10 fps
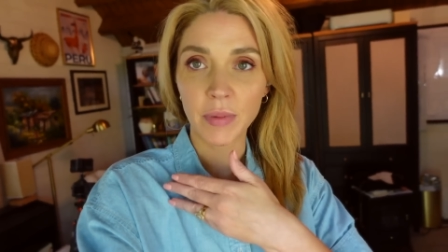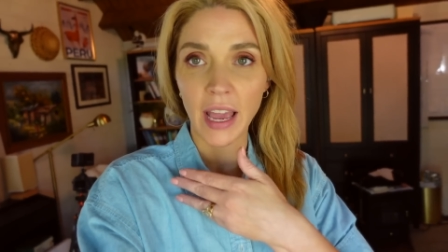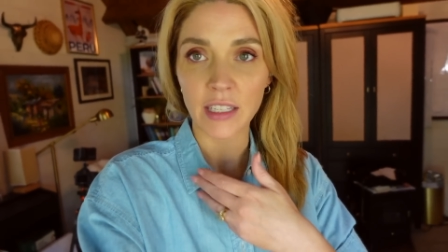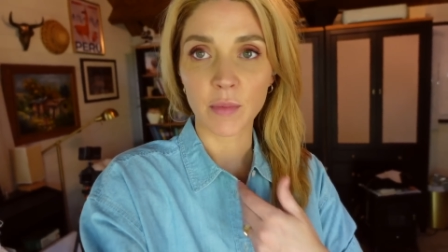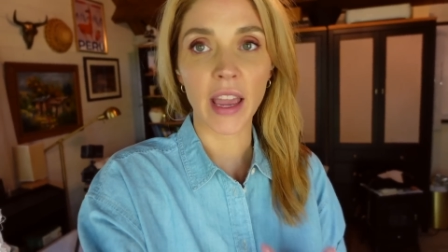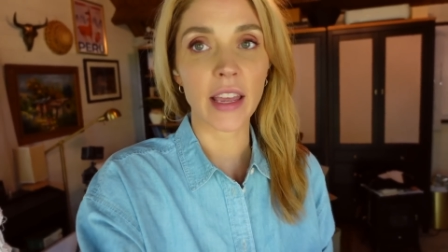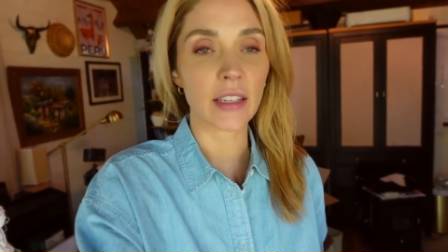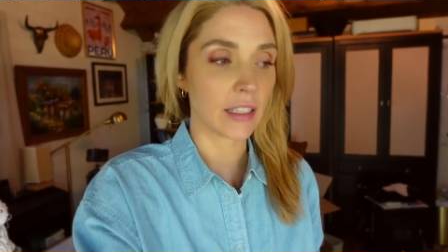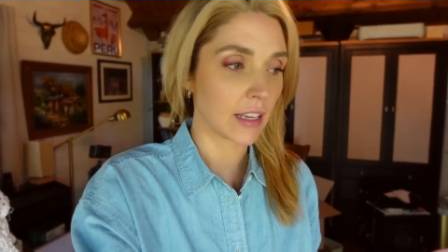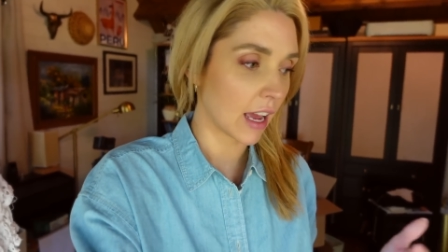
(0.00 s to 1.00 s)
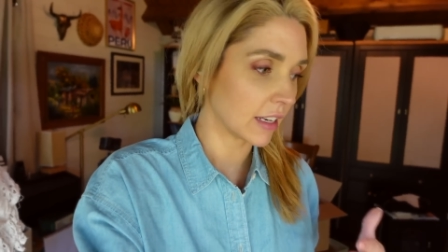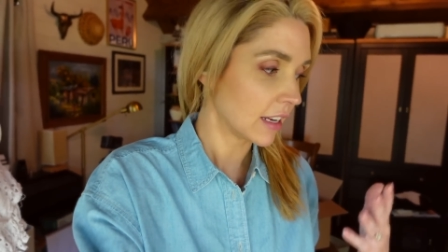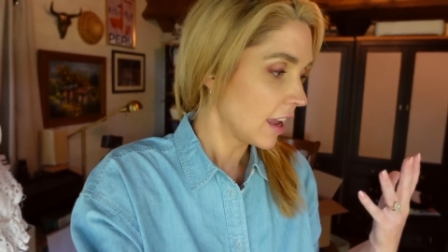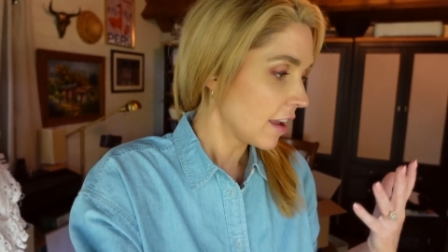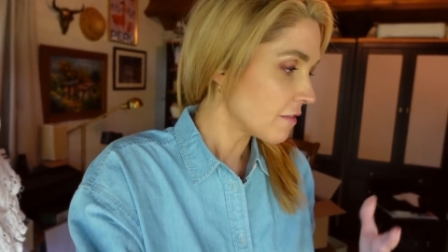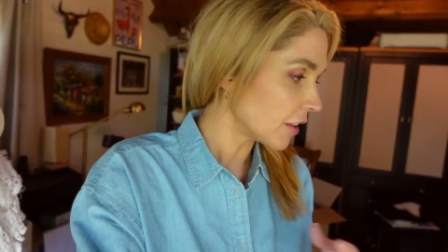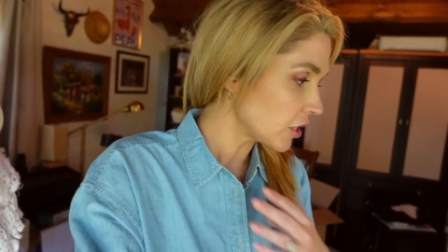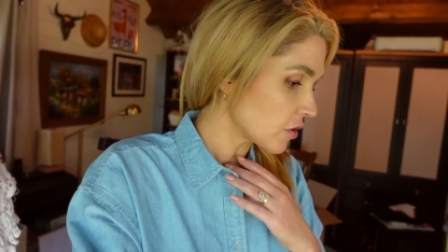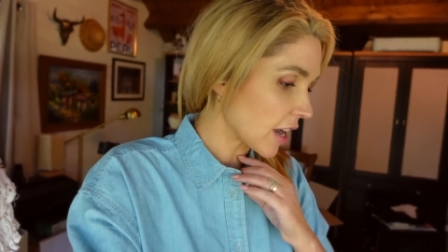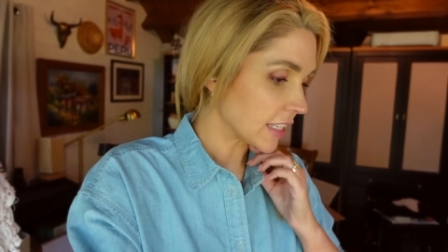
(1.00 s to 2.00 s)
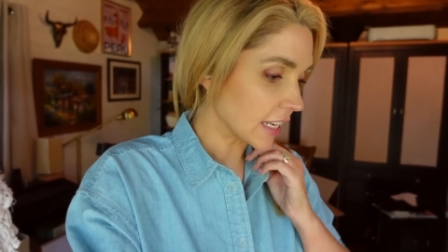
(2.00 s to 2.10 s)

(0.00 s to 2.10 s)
pass by it and not fill you guys